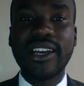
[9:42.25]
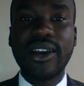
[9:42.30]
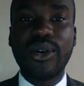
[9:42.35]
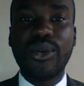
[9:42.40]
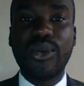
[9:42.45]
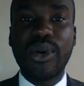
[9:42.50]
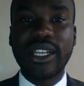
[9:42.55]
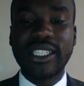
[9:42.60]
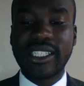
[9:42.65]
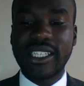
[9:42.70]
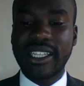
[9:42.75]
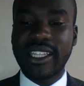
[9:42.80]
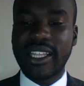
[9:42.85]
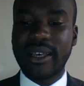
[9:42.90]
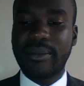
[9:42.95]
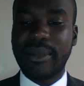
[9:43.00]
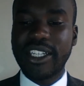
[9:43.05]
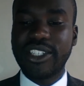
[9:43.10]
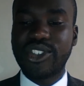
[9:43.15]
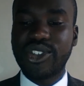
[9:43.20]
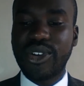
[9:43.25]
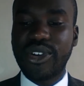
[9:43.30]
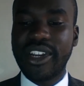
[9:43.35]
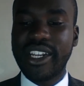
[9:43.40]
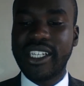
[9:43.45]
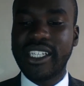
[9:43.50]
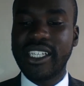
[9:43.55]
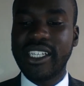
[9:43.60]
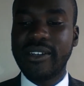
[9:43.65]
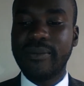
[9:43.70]
was in the
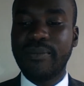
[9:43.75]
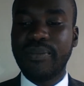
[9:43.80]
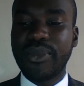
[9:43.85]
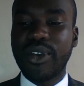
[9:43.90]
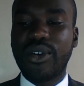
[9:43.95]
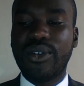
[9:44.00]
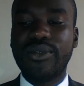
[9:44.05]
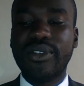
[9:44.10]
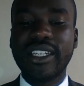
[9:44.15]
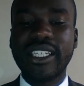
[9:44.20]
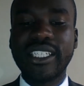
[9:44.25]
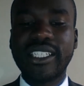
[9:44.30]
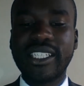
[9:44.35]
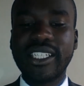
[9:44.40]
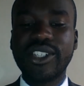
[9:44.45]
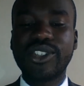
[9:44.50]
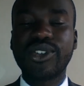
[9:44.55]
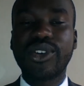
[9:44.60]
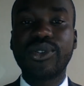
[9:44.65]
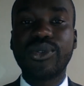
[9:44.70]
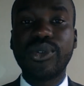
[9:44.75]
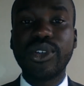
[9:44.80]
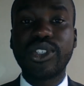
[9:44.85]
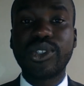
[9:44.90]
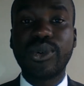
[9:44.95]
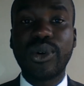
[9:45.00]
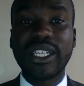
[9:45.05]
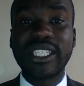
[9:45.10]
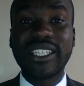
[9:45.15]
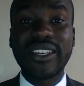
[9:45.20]
majority of a decision which
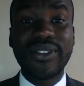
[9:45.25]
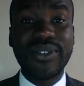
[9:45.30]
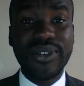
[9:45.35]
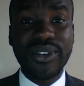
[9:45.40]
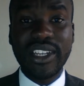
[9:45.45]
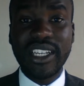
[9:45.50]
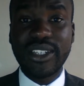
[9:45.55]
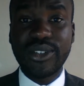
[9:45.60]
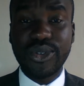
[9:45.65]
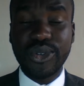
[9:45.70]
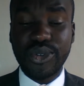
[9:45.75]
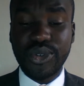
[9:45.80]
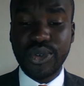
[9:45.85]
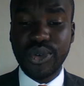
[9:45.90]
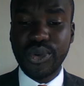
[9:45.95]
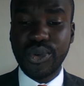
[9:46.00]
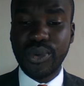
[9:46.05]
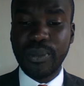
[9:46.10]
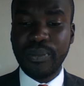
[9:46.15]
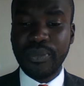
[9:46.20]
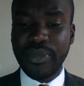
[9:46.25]
was a 3-2.